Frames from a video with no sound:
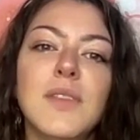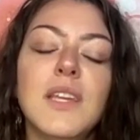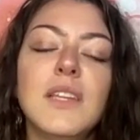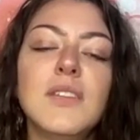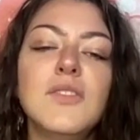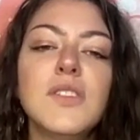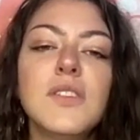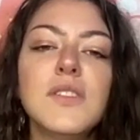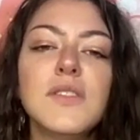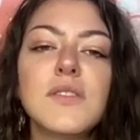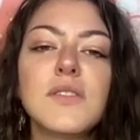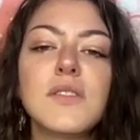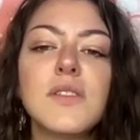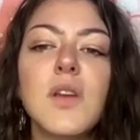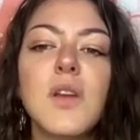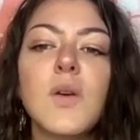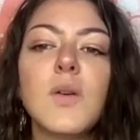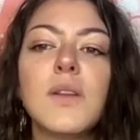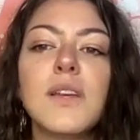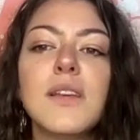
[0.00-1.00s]
And just
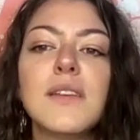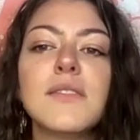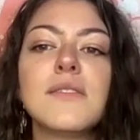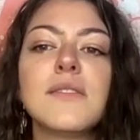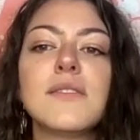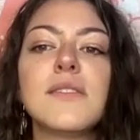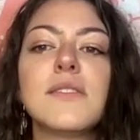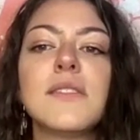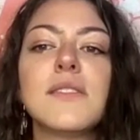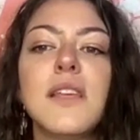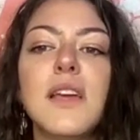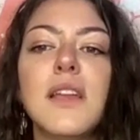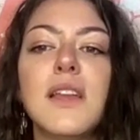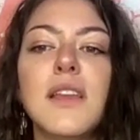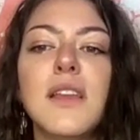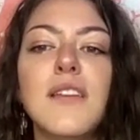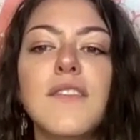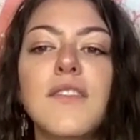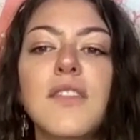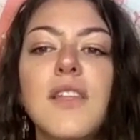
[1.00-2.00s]
notice
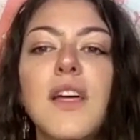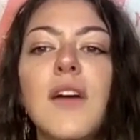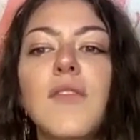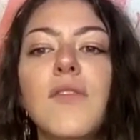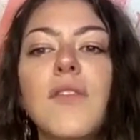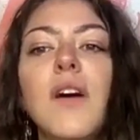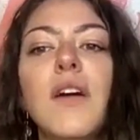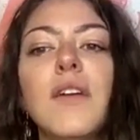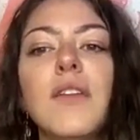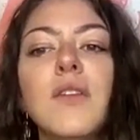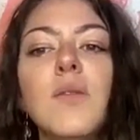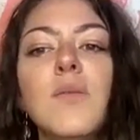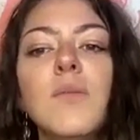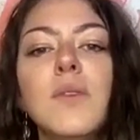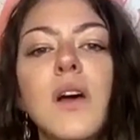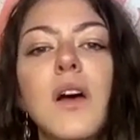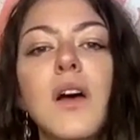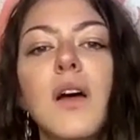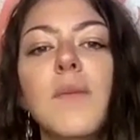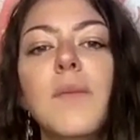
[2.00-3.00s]
that if that volume
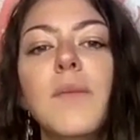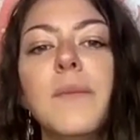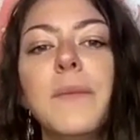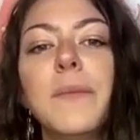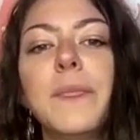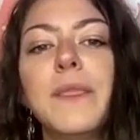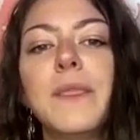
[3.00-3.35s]
knob